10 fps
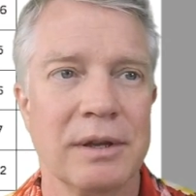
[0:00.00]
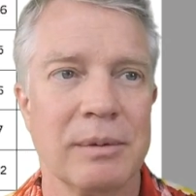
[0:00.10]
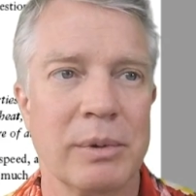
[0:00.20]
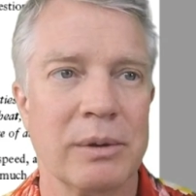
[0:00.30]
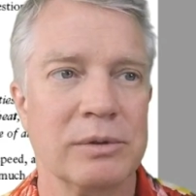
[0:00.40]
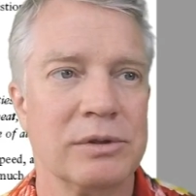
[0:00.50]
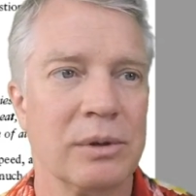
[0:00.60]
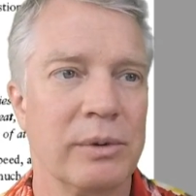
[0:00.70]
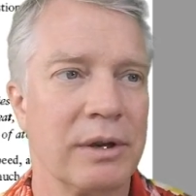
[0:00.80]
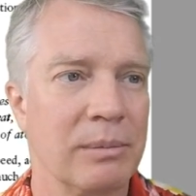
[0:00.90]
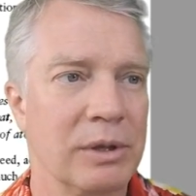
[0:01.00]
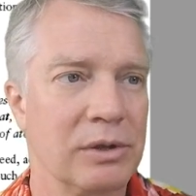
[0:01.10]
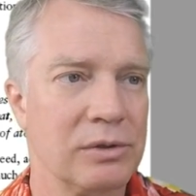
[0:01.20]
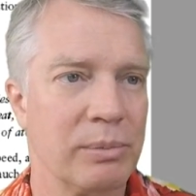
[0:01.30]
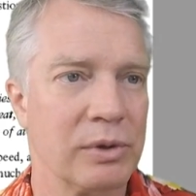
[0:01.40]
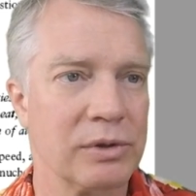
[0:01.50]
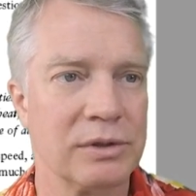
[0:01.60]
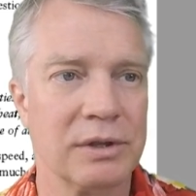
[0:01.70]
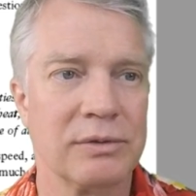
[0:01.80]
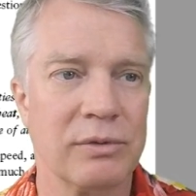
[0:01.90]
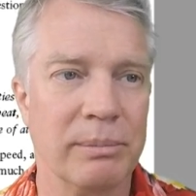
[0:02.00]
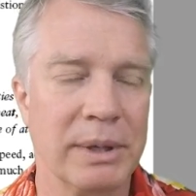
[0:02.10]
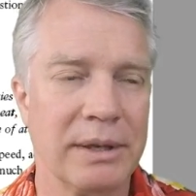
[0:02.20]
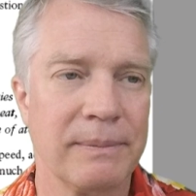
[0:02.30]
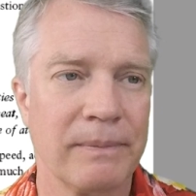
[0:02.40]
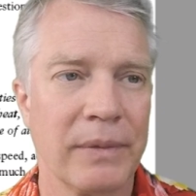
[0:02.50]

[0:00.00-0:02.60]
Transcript: But I would still recommend that you purchase this from me.